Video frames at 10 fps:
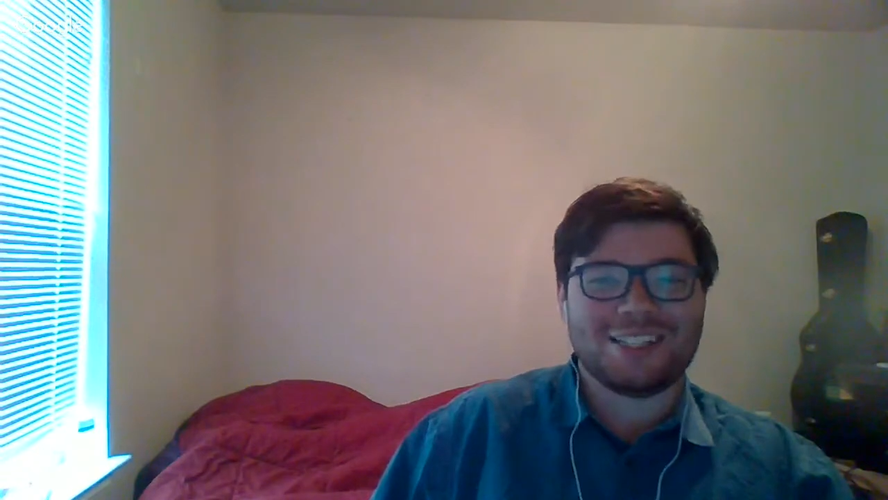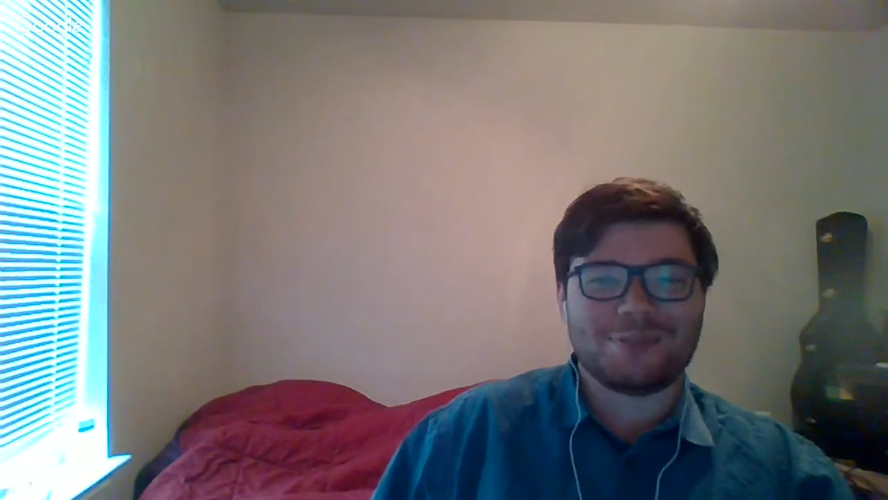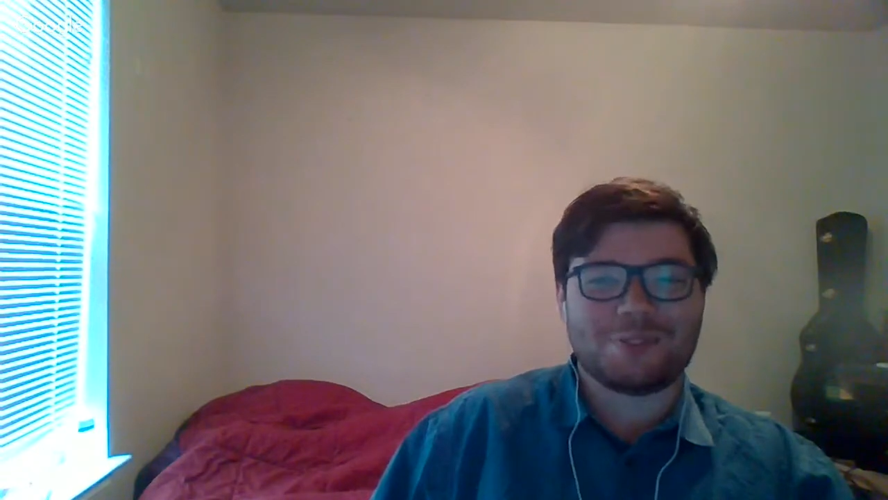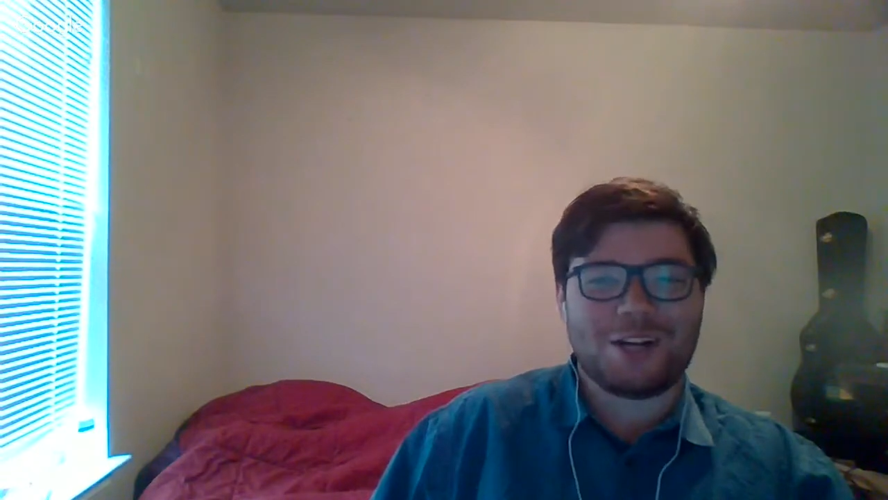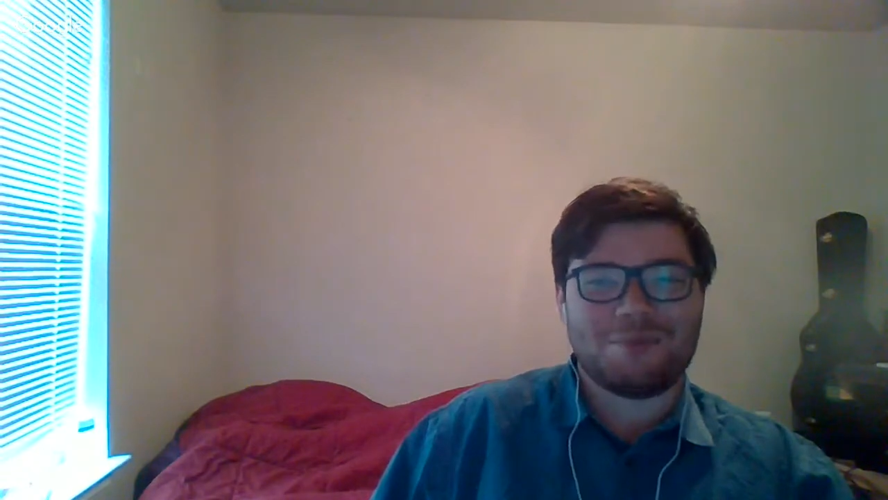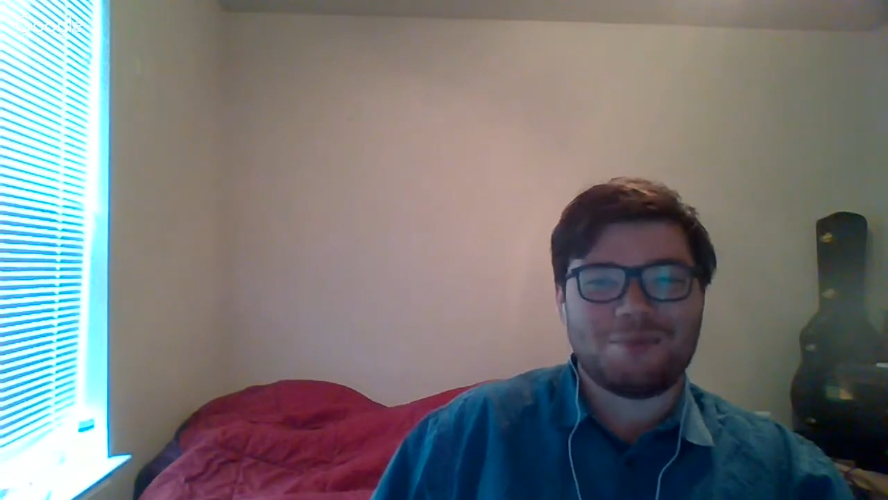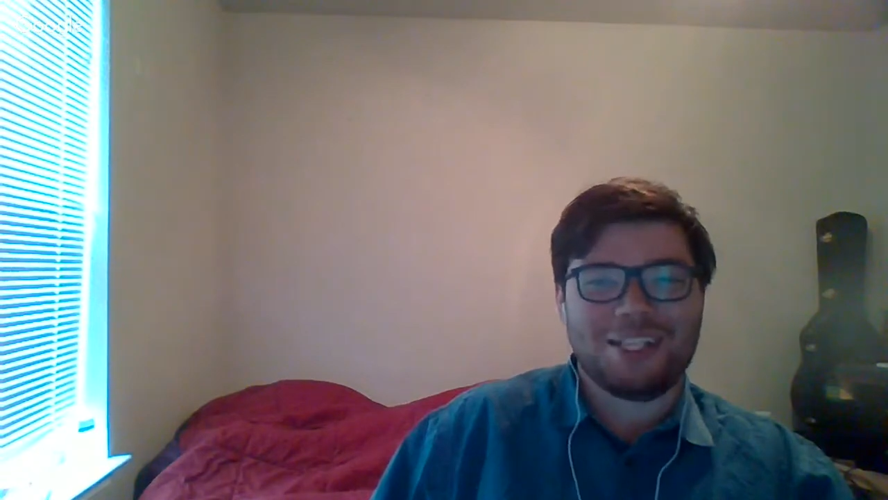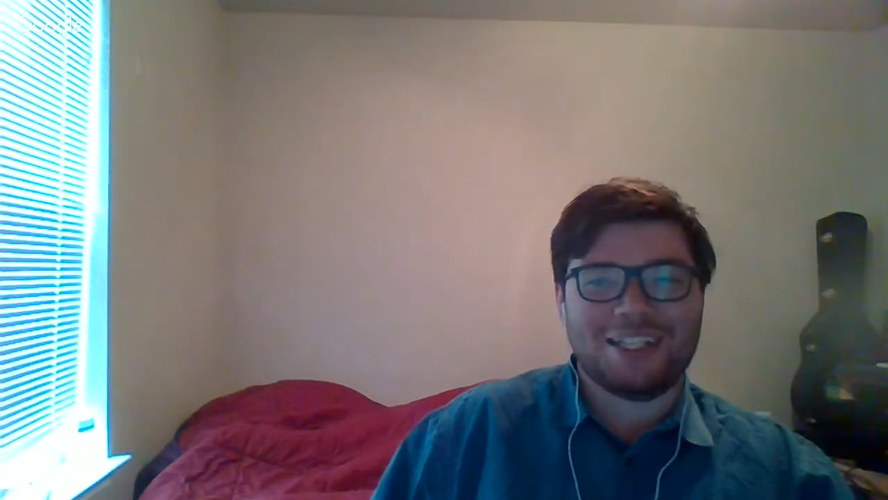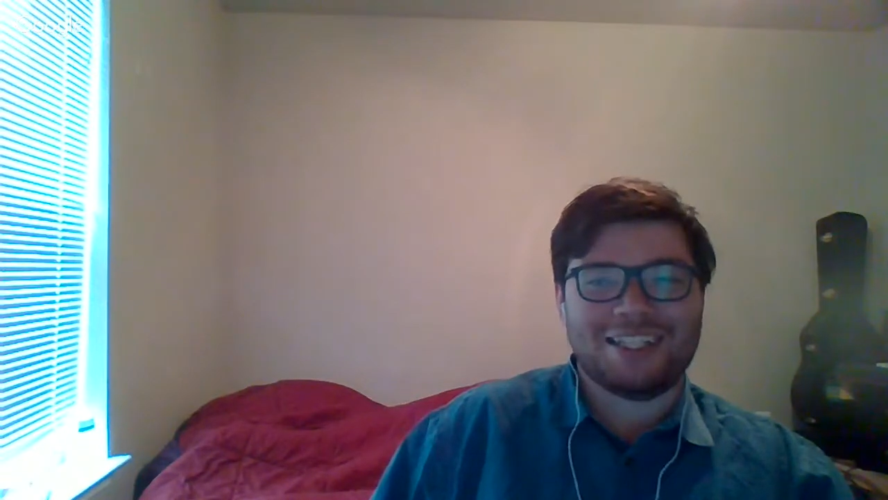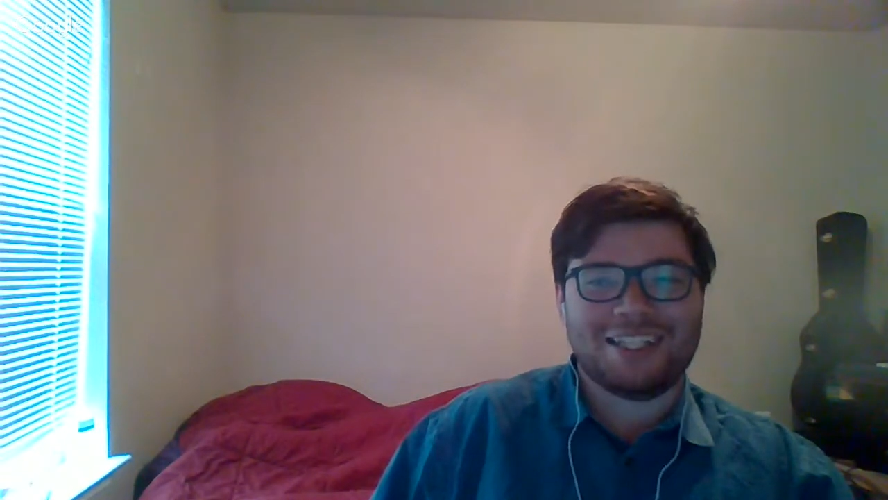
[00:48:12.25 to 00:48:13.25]
subscribe
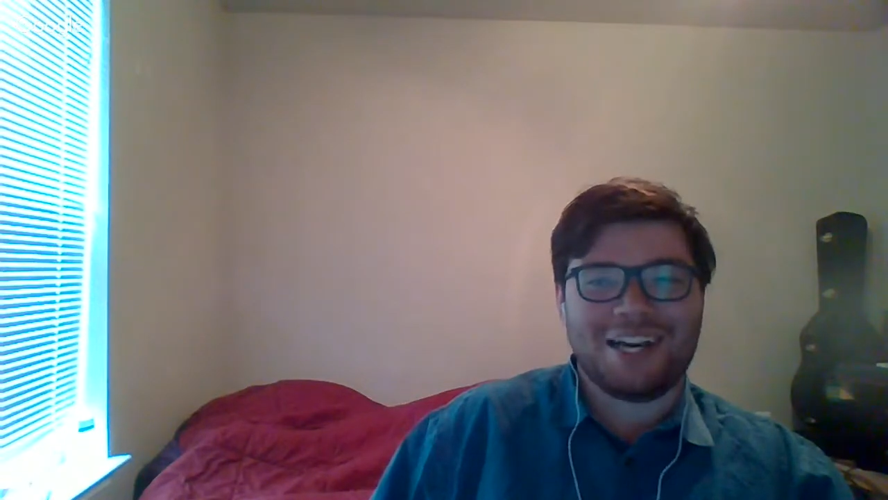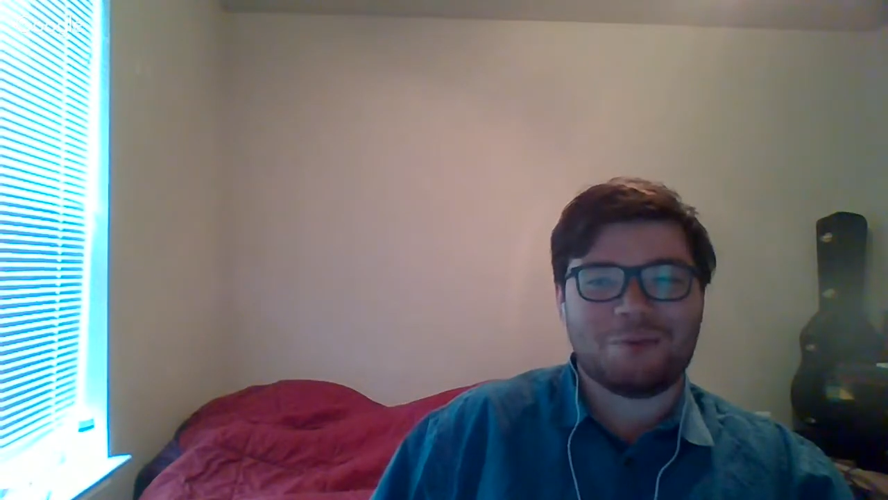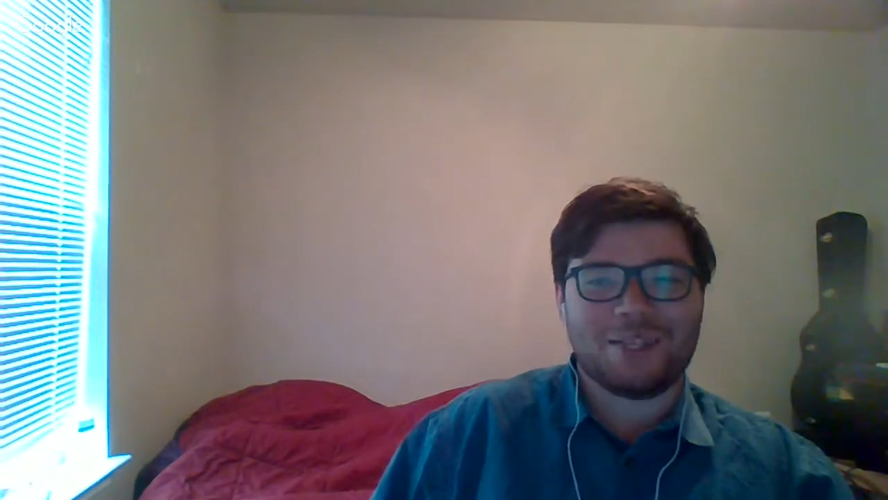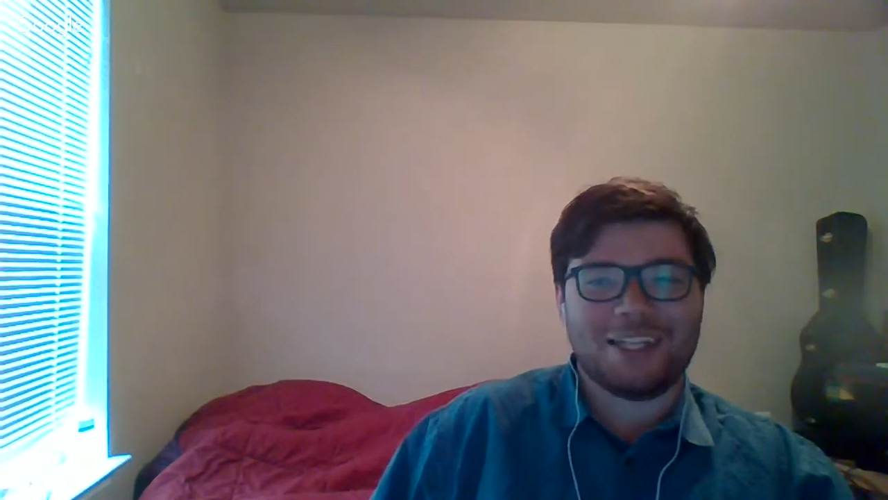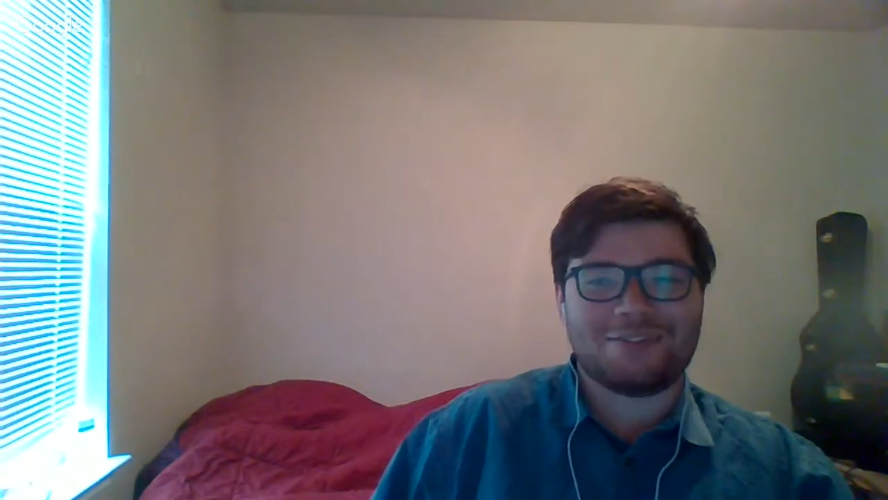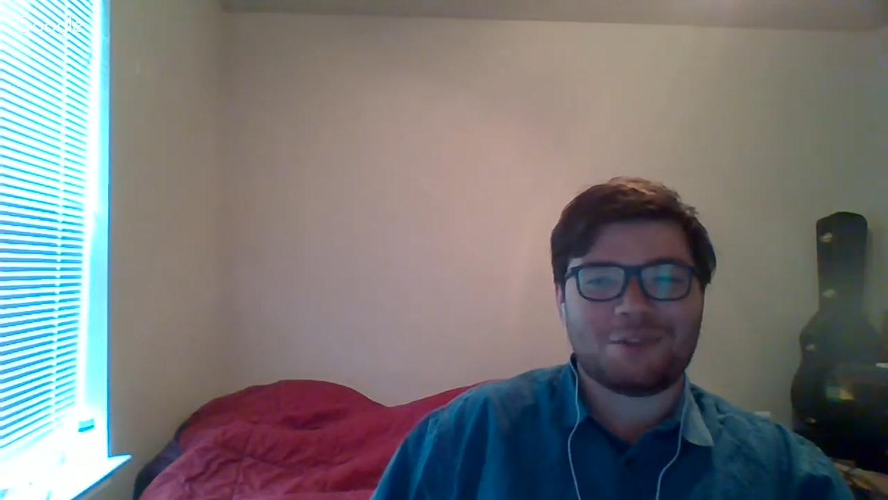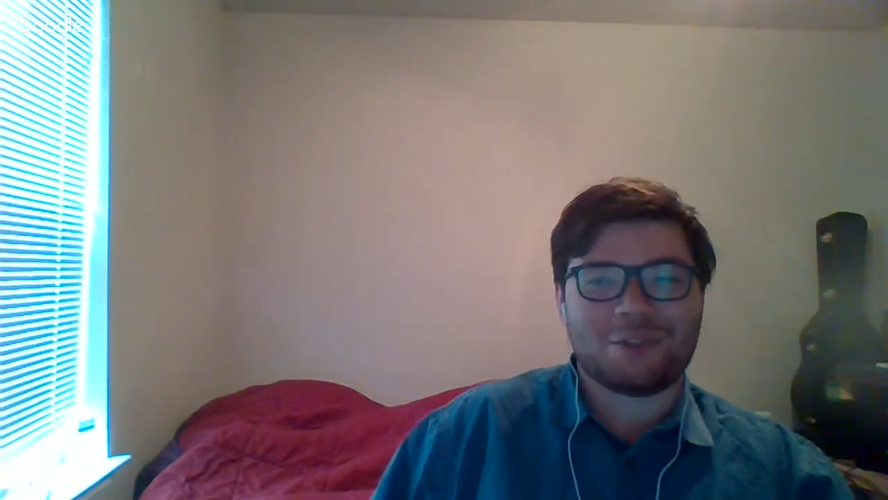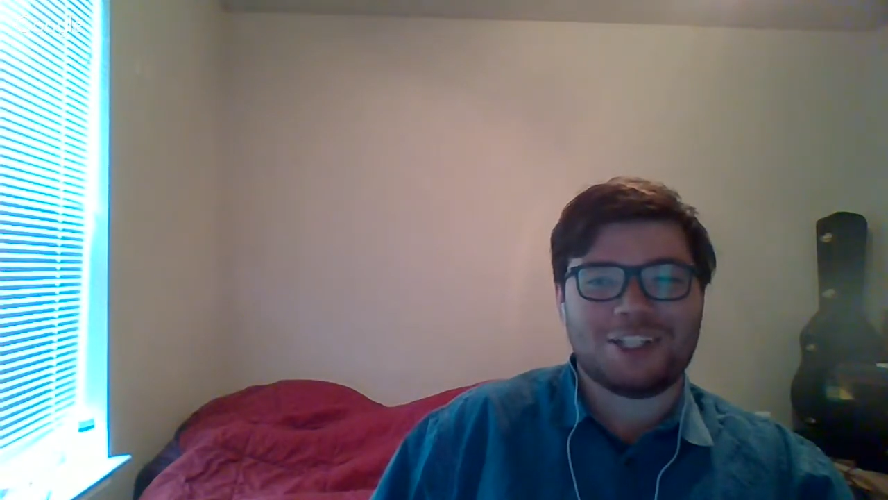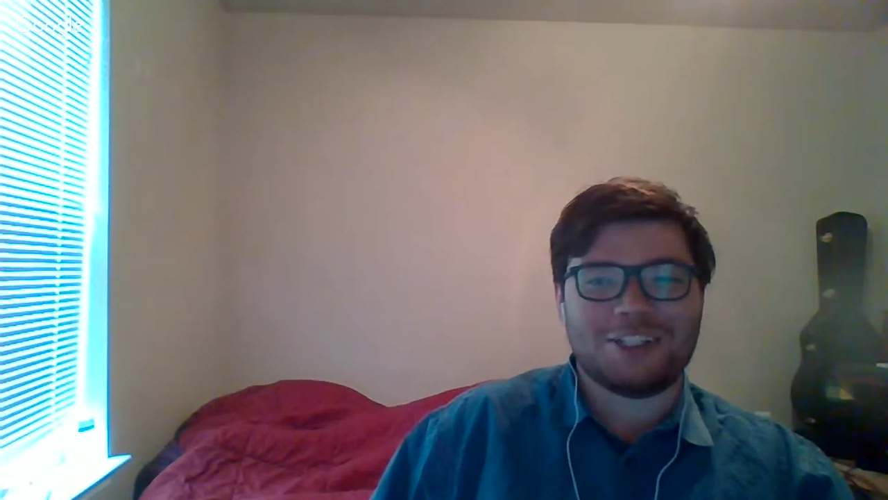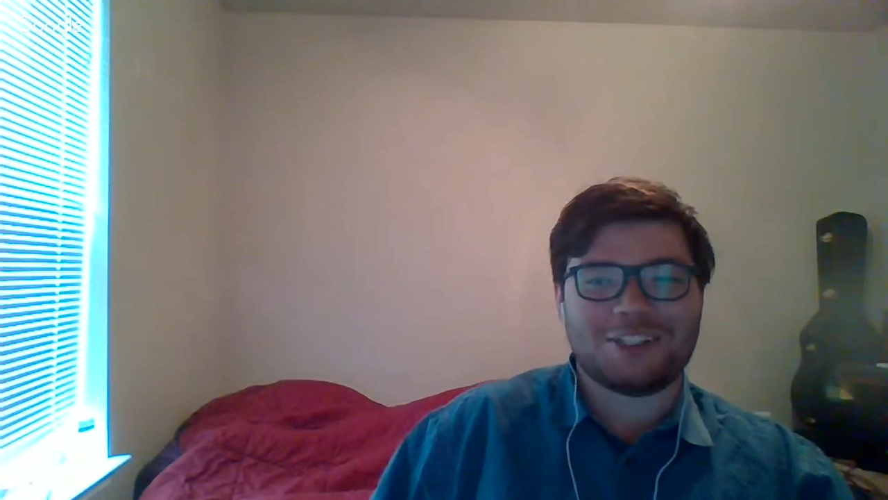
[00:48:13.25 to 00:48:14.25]
button and help me hit
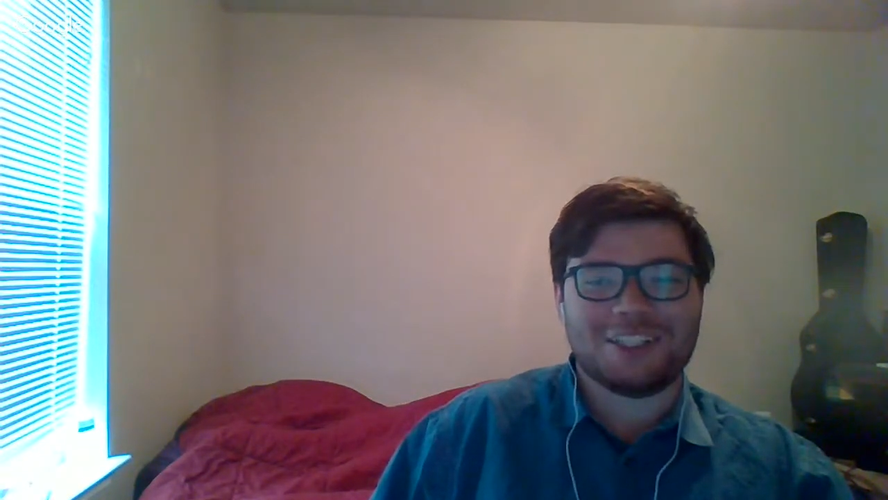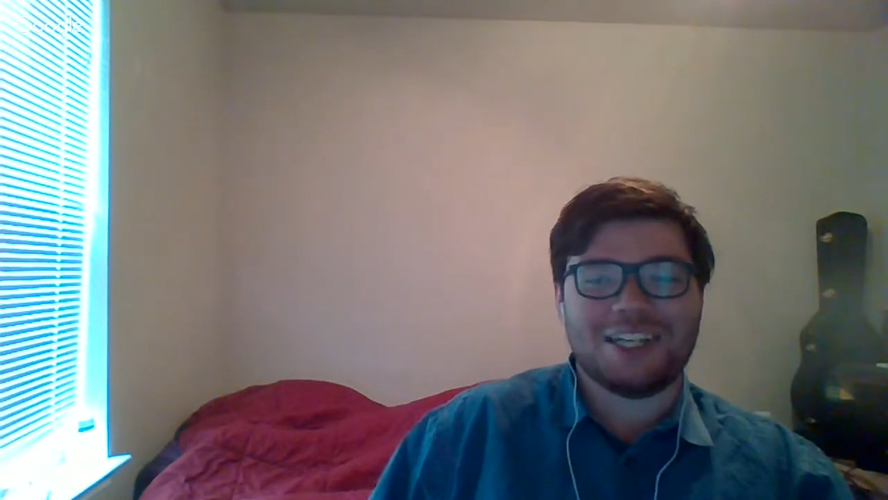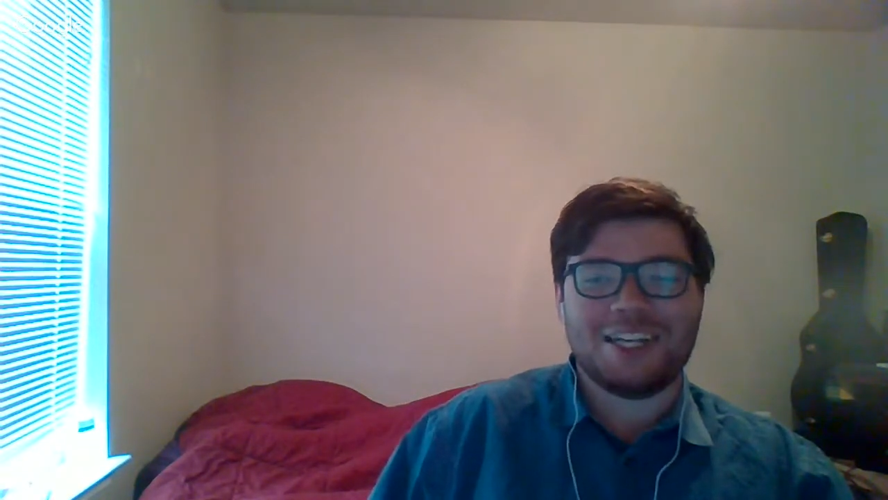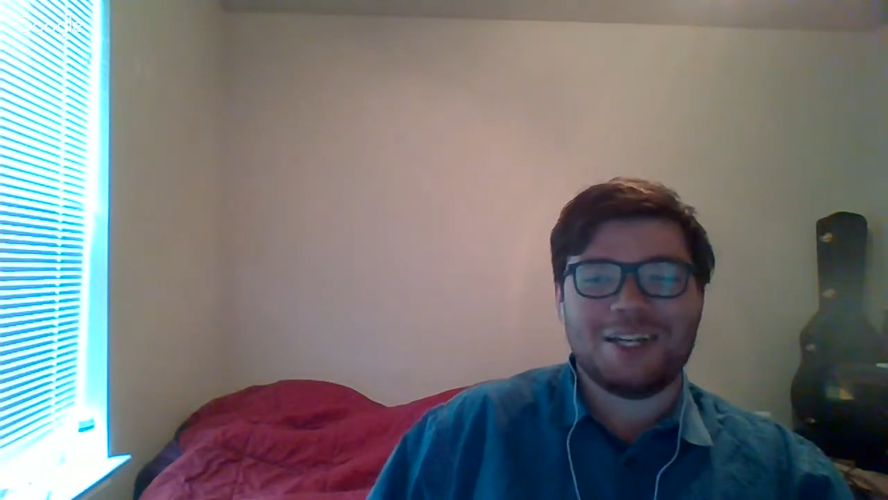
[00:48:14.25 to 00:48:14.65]
400